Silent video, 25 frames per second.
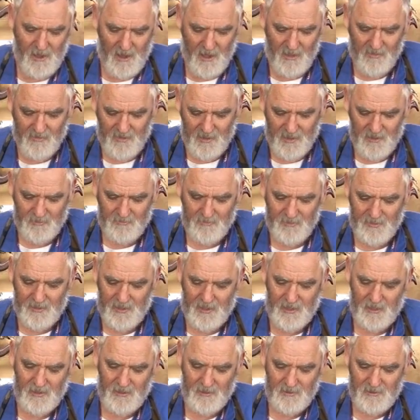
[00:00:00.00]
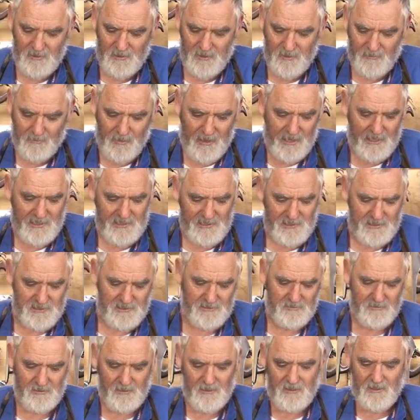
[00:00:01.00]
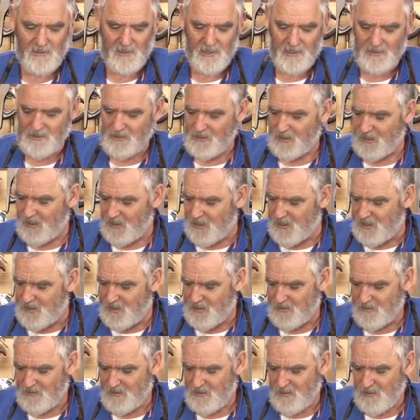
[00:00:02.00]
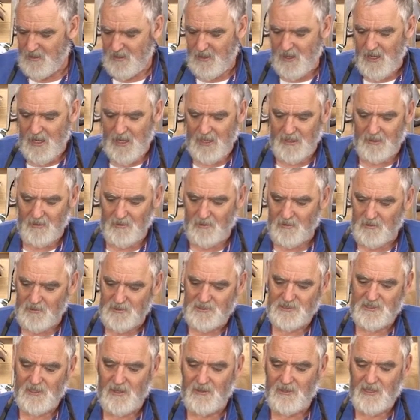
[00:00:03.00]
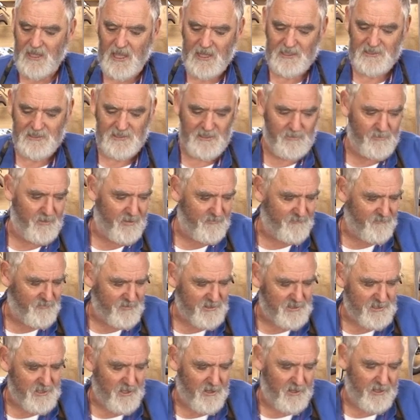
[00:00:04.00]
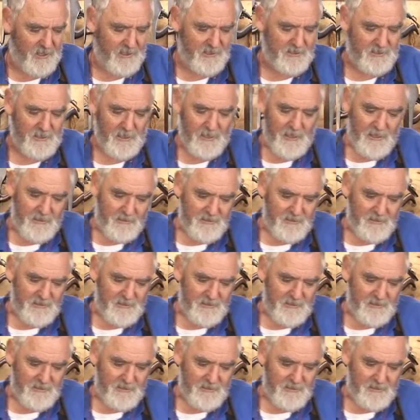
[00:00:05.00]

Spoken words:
And that'll be your base and your lid, and I'll also cut some up for sides.